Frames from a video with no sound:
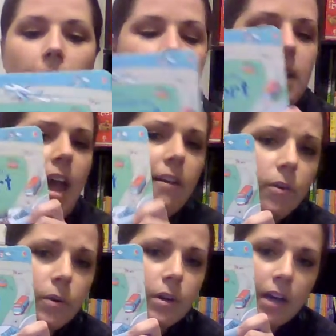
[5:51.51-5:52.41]
I think
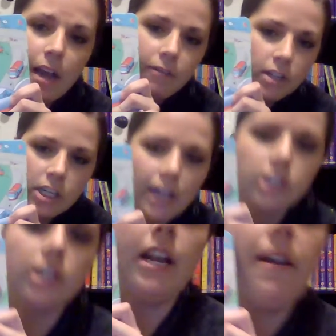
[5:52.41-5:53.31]
everyone, every
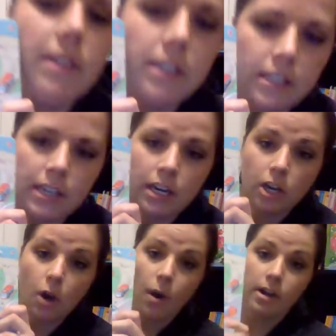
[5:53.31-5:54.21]
child should have this that's going to
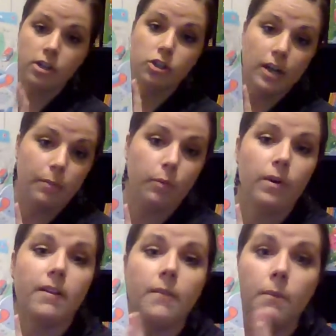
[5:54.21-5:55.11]
go on a trip.
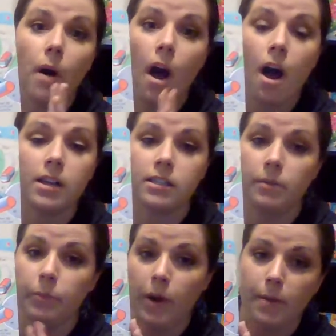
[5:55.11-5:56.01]
What an
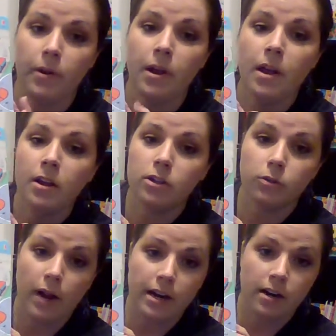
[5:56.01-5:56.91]
awesome prep
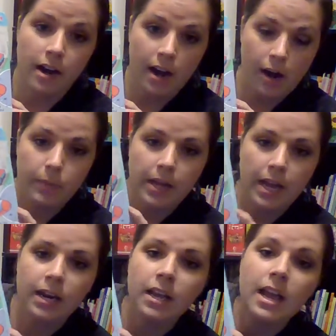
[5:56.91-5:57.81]
to ride on an
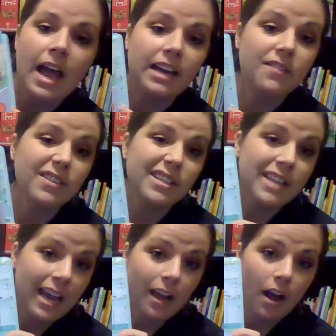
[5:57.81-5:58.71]
airplane and even to
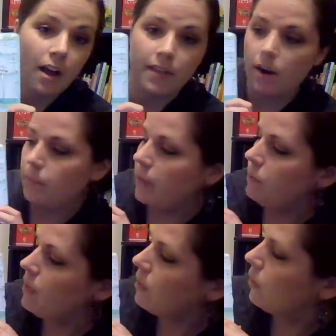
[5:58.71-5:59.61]
take on the airplane
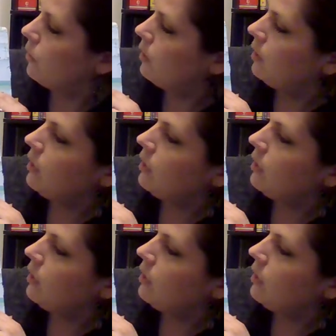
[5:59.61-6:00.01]
with you.